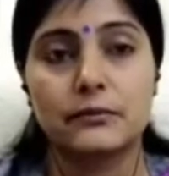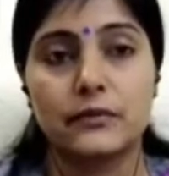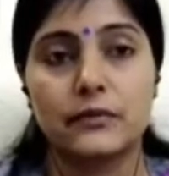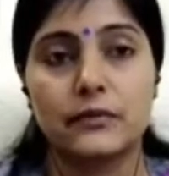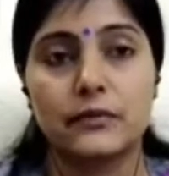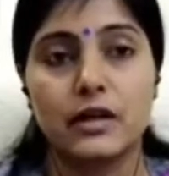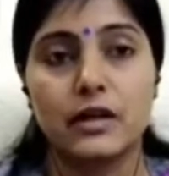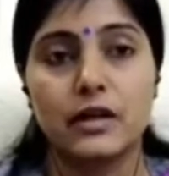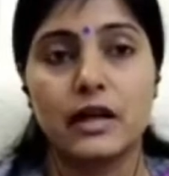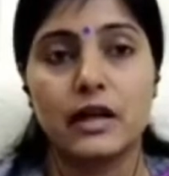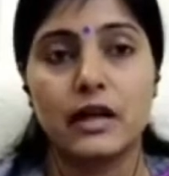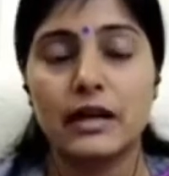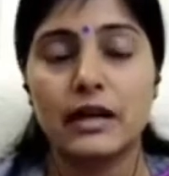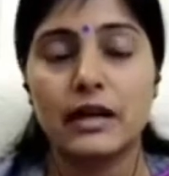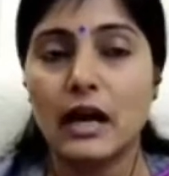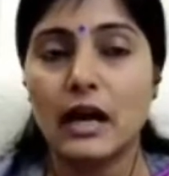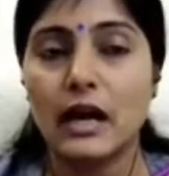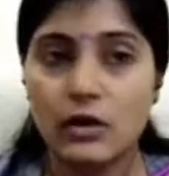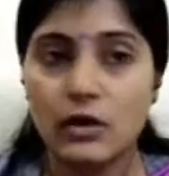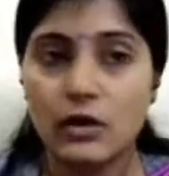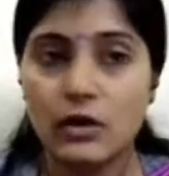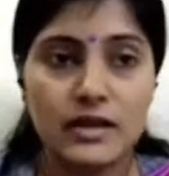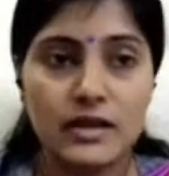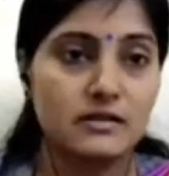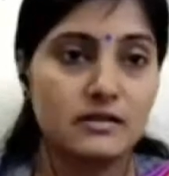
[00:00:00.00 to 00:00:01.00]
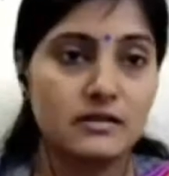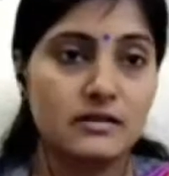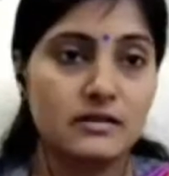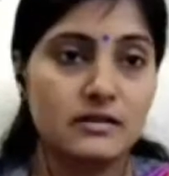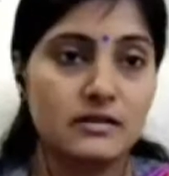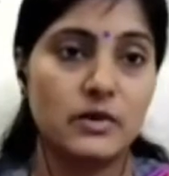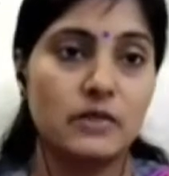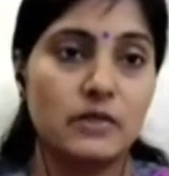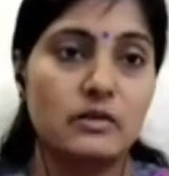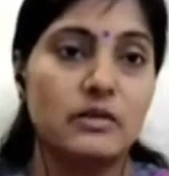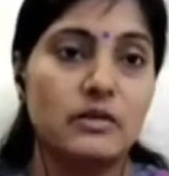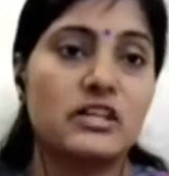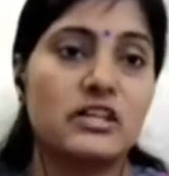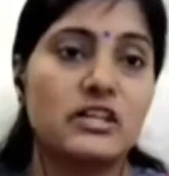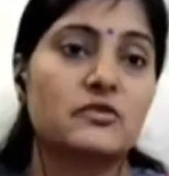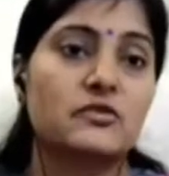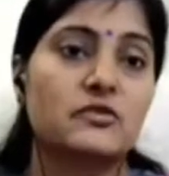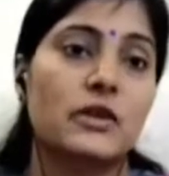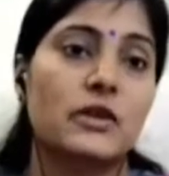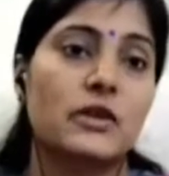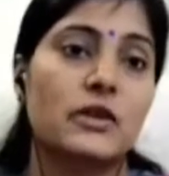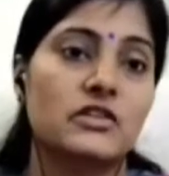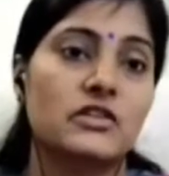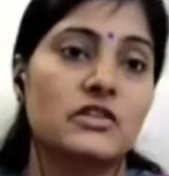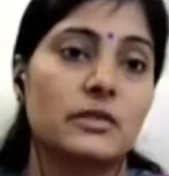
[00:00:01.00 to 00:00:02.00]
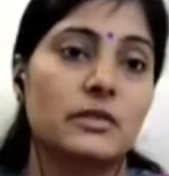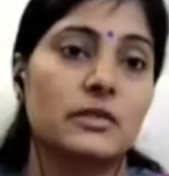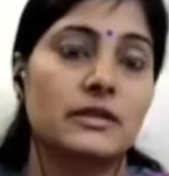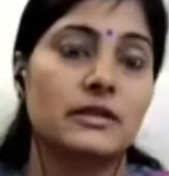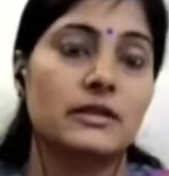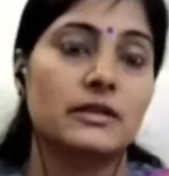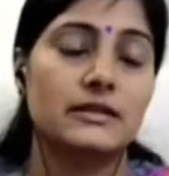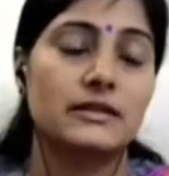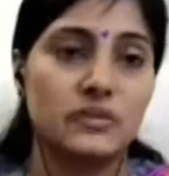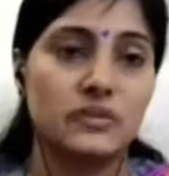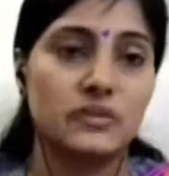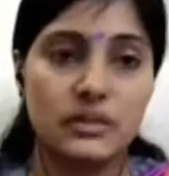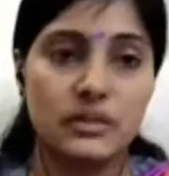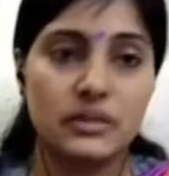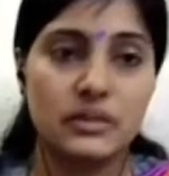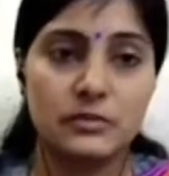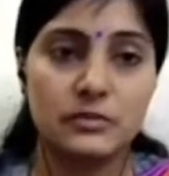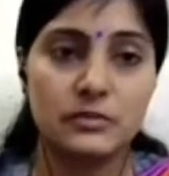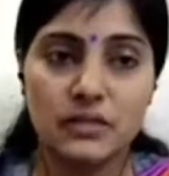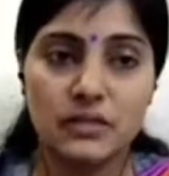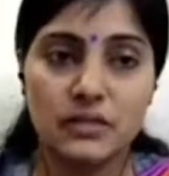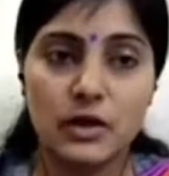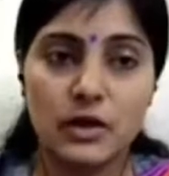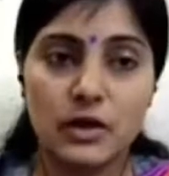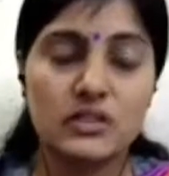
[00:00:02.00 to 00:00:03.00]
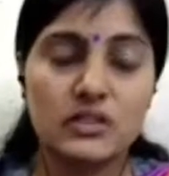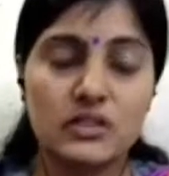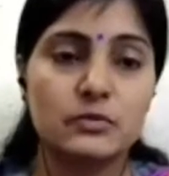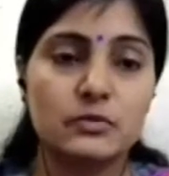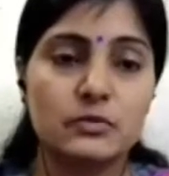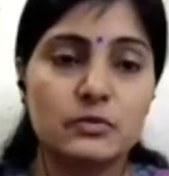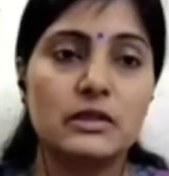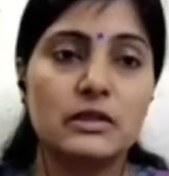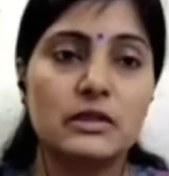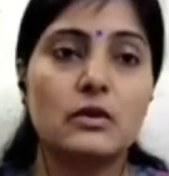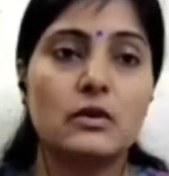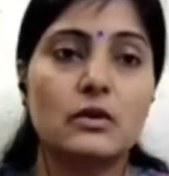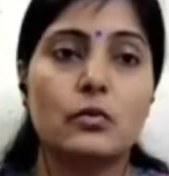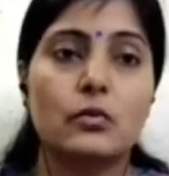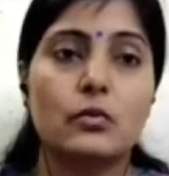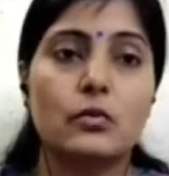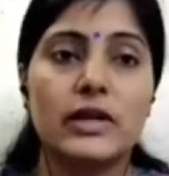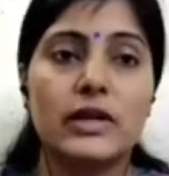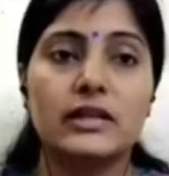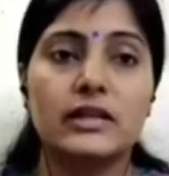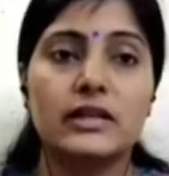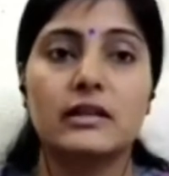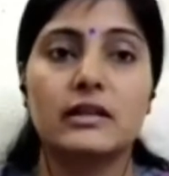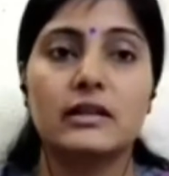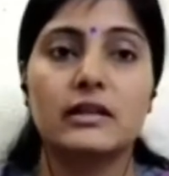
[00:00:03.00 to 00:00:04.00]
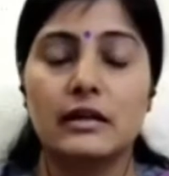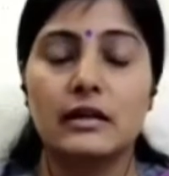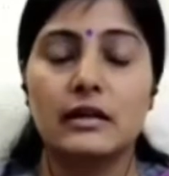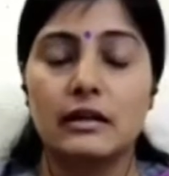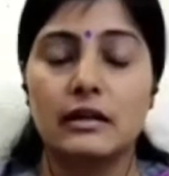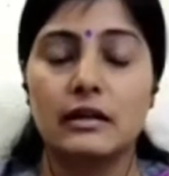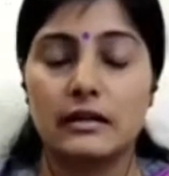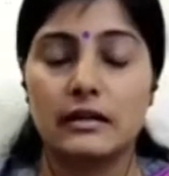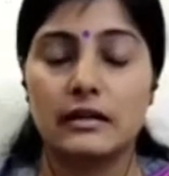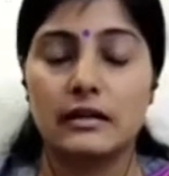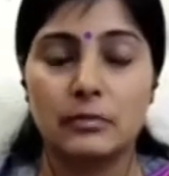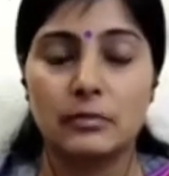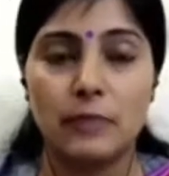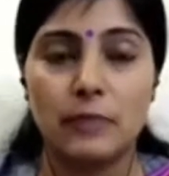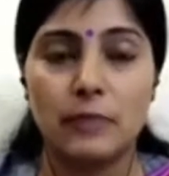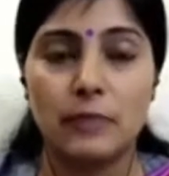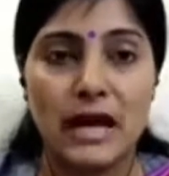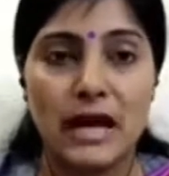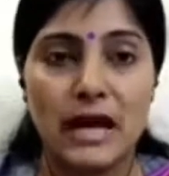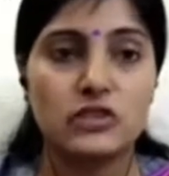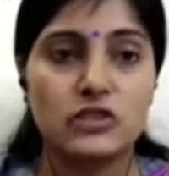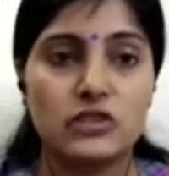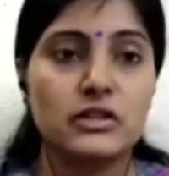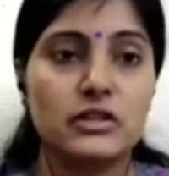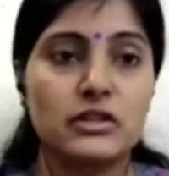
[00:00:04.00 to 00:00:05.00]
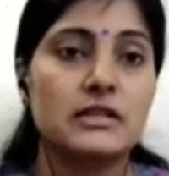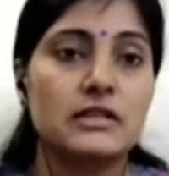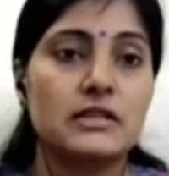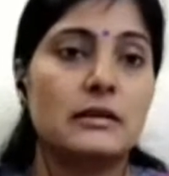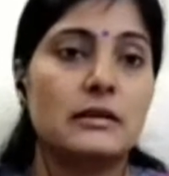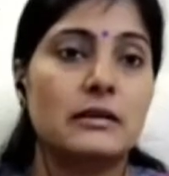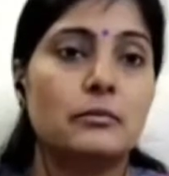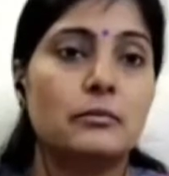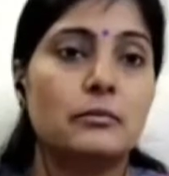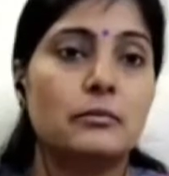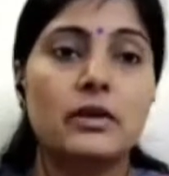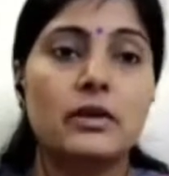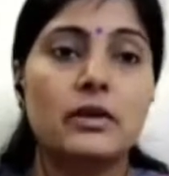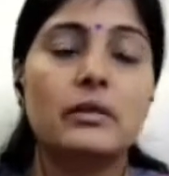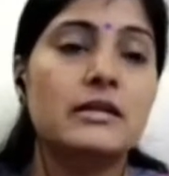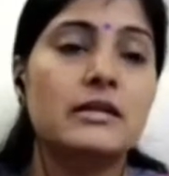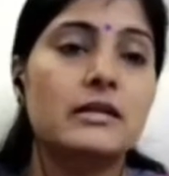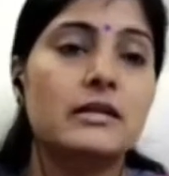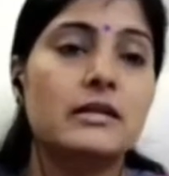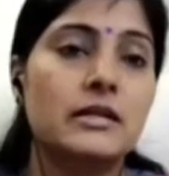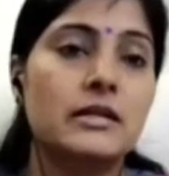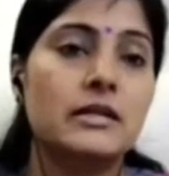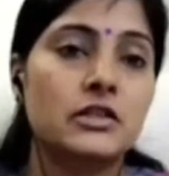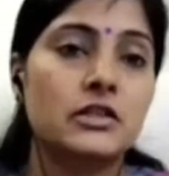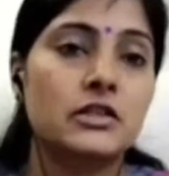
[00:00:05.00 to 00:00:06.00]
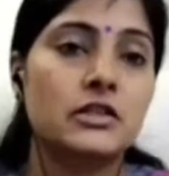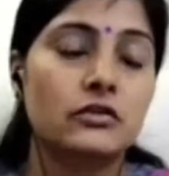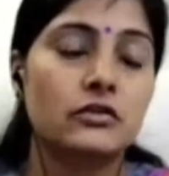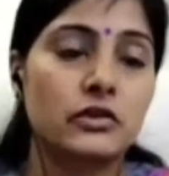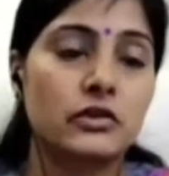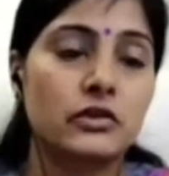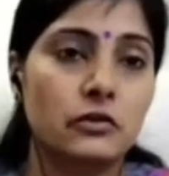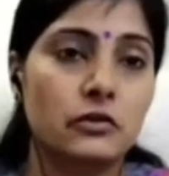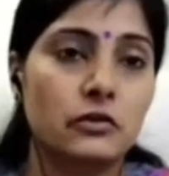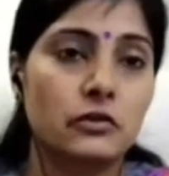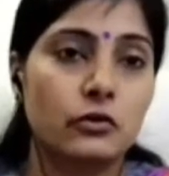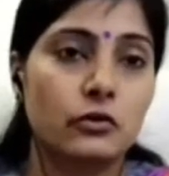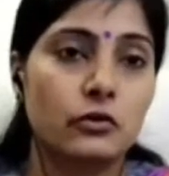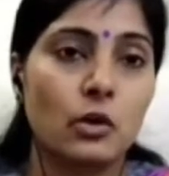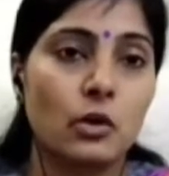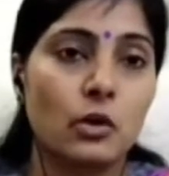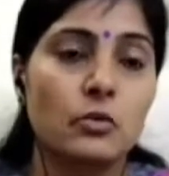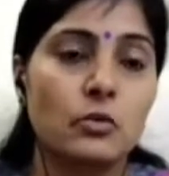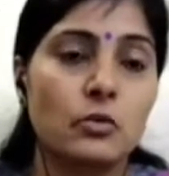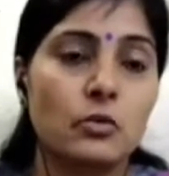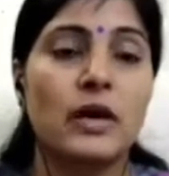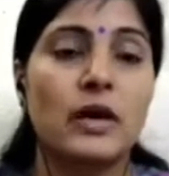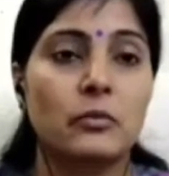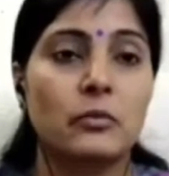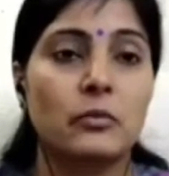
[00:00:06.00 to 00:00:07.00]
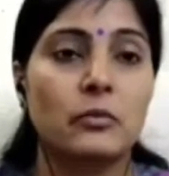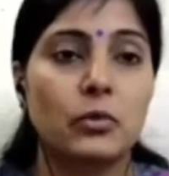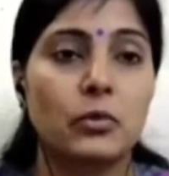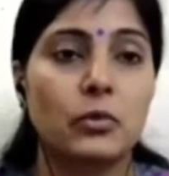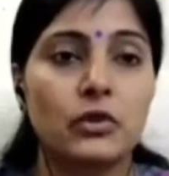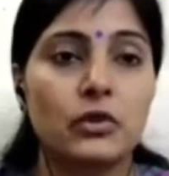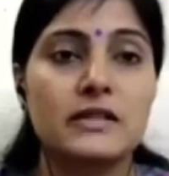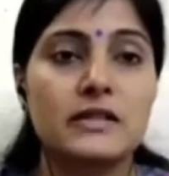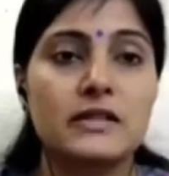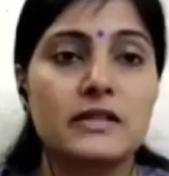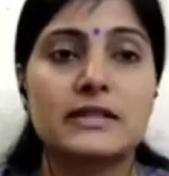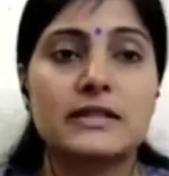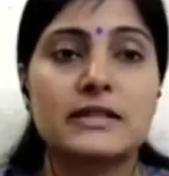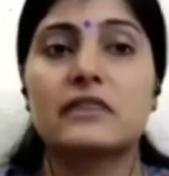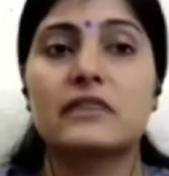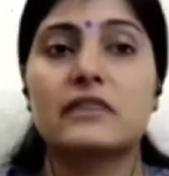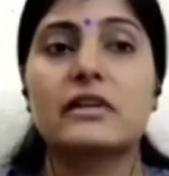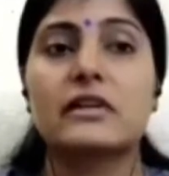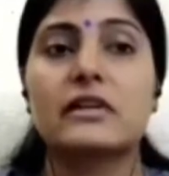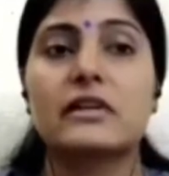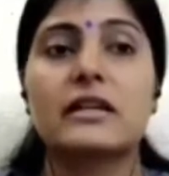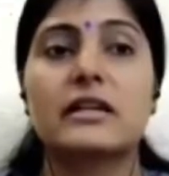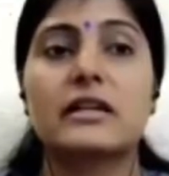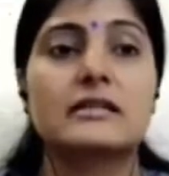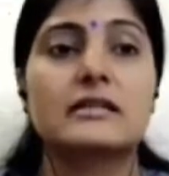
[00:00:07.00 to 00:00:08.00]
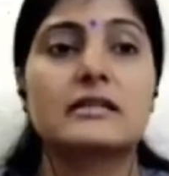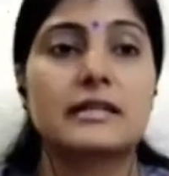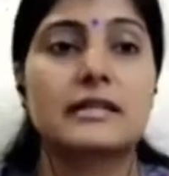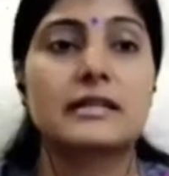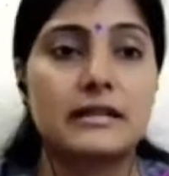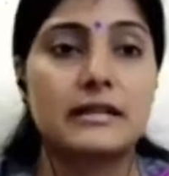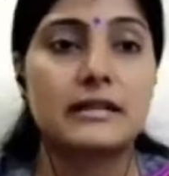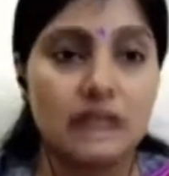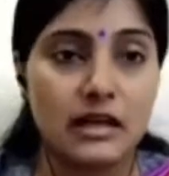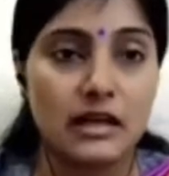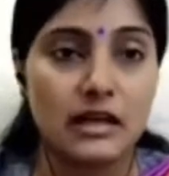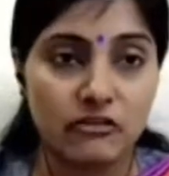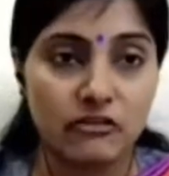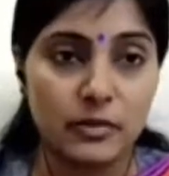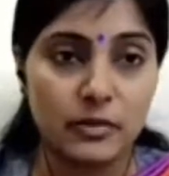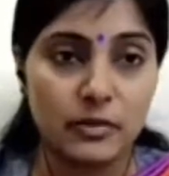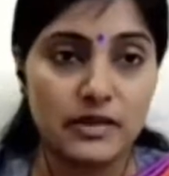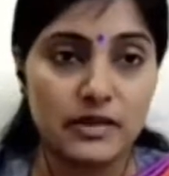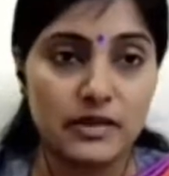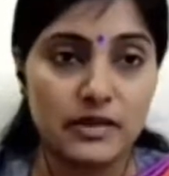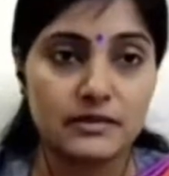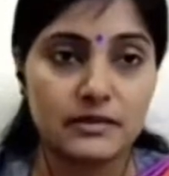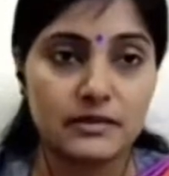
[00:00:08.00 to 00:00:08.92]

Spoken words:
And how has this been made possible? This has been made possible with the passionate implementation of the reforms by both the central and the state governments.